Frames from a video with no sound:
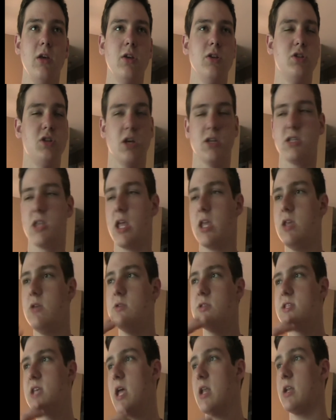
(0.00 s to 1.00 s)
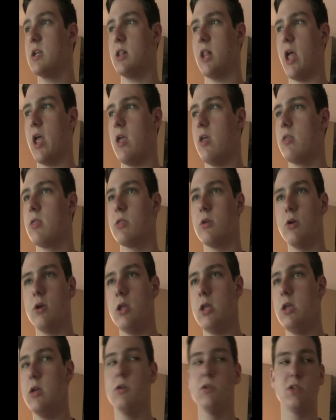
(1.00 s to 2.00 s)
just like you said, Clay, 30
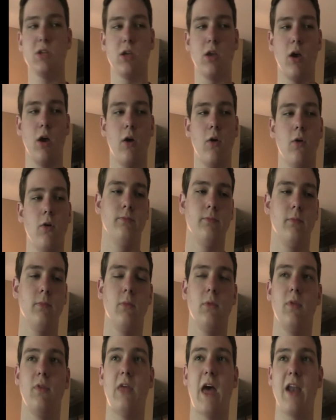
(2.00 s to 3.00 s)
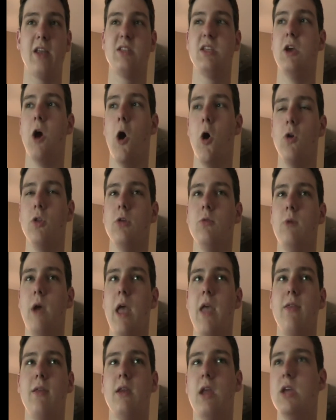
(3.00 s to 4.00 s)
years ago. That is the only
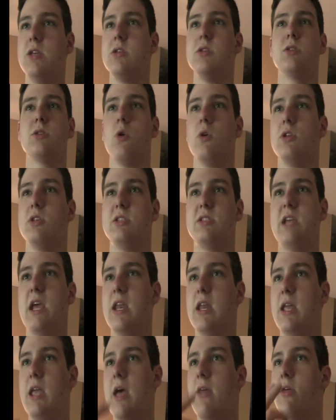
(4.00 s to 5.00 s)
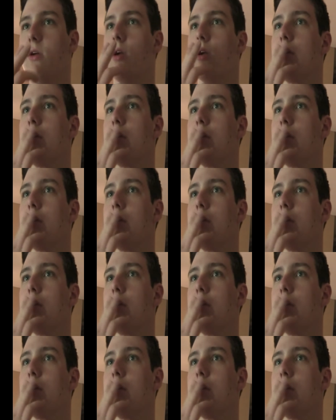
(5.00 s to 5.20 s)
way the nation is going to stay together.